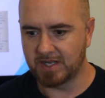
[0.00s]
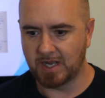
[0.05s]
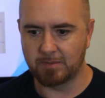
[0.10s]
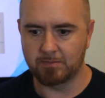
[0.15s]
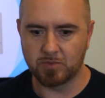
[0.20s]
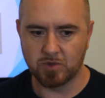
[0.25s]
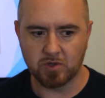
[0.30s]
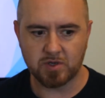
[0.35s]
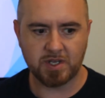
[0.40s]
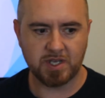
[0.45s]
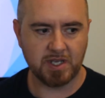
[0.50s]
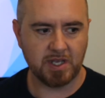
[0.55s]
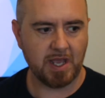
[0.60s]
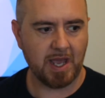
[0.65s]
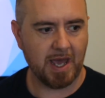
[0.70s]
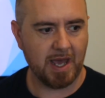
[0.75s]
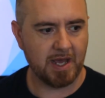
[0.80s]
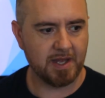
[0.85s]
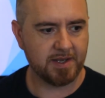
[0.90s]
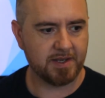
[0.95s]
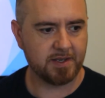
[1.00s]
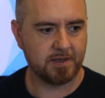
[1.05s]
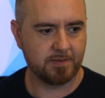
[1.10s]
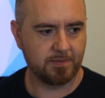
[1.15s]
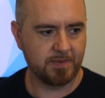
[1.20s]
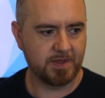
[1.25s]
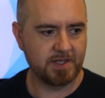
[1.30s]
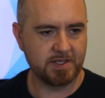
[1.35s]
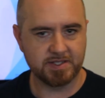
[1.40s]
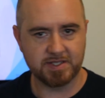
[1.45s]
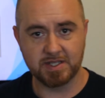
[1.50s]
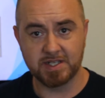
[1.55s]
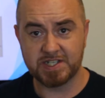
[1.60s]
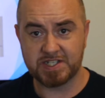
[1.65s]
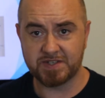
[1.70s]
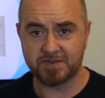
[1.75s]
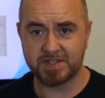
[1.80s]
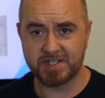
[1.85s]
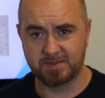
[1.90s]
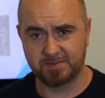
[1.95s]
I'm looking at these
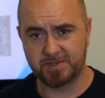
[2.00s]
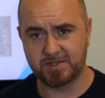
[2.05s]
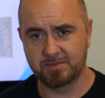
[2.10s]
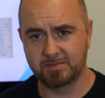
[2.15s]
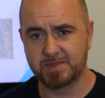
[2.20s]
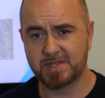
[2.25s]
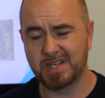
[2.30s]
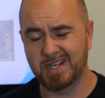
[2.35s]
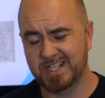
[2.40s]
lists of symptoms,